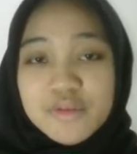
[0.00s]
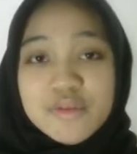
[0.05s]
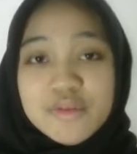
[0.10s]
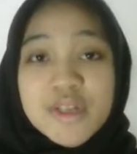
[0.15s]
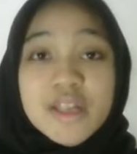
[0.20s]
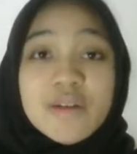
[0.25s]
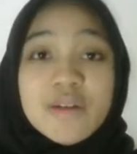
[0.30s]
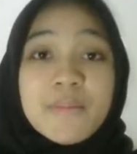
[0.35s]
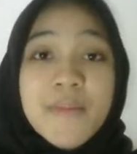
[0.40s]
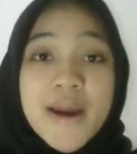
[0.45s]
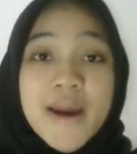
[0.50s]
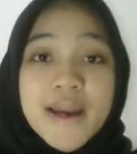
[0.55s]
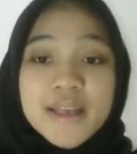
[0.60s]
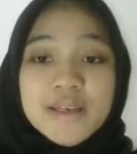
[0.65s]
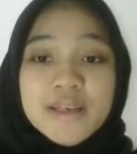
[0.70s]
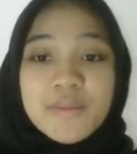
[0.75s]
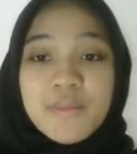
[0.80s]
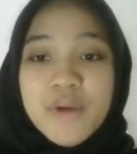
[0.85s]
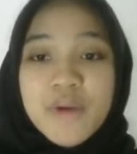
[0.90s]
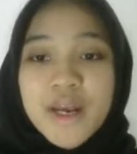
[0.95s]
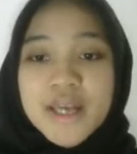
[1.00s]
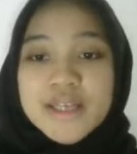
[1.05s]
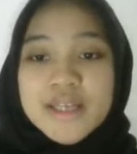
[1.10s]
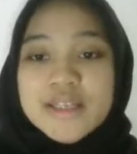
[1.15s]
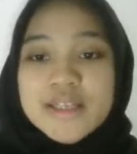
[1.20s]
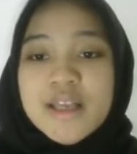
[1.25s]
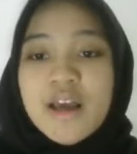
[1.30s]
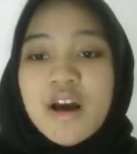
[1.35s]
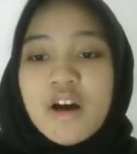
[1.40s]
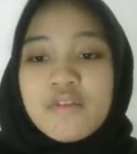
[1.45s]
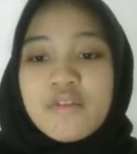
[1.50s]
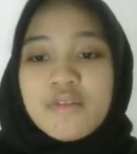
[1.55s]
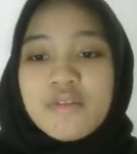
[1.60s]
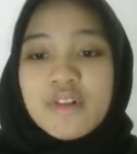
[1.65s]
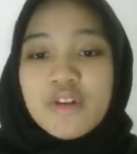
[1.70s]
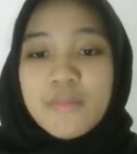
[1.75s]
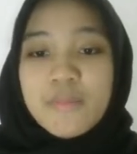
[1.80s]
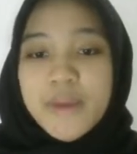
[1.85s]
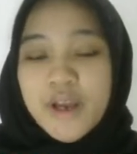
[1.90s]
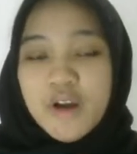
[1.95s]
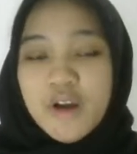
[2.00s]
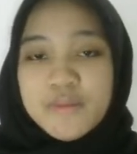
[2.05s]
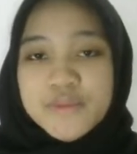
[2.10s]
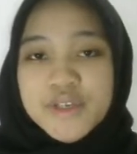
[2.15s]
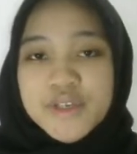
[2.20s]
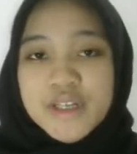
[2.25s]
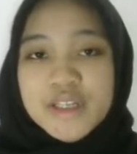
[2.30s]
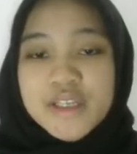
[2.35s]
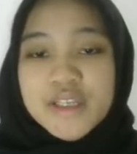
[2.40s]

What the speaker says: determine the price of look-back options